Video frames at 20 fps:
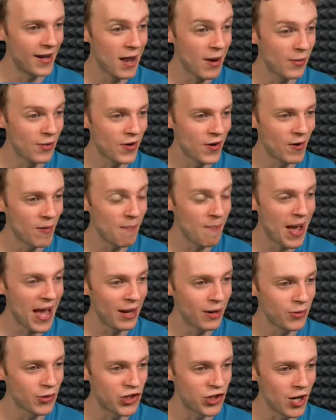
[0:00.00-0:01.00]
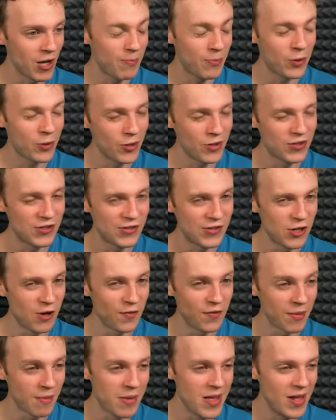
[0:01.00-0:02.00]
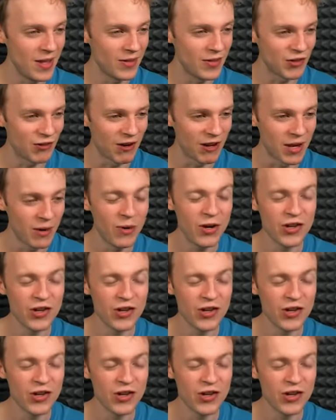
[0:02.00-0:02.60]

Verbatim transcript: And now I got a battleship courtesy of the military.